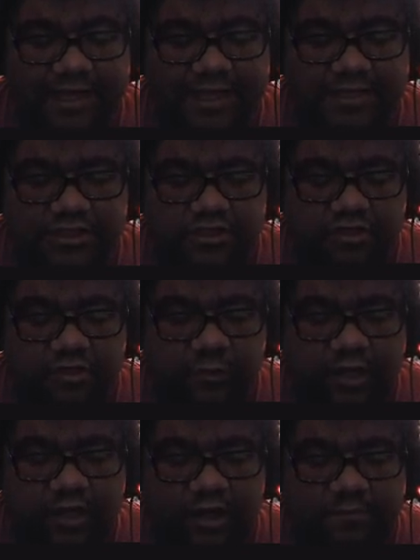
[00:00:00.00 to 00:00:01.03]
As I start to
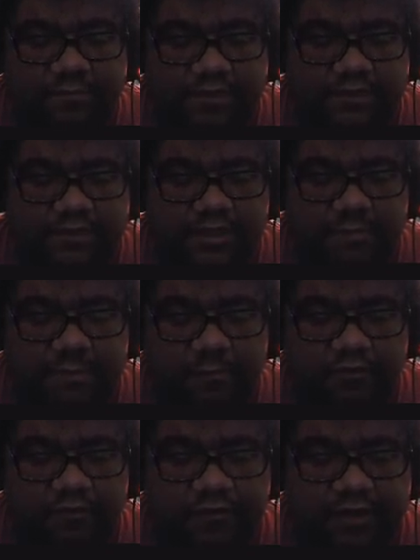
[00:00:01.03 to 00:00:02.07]
wake up, dim
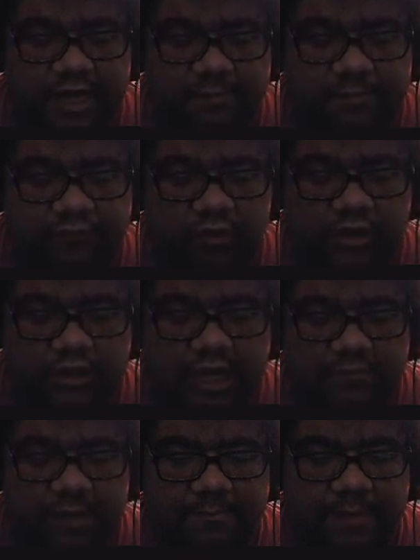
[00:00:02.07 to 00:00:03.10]
memories of the night before
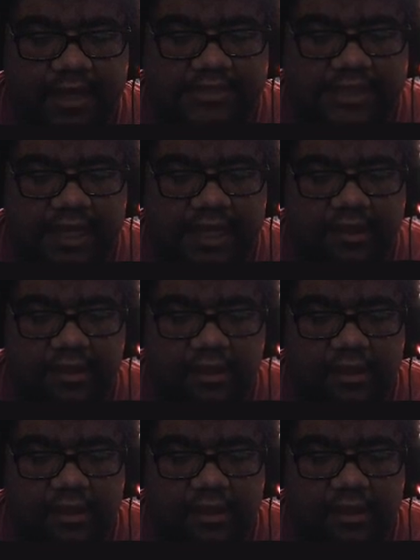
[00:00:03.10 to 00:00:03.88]
cloud my mind's eye.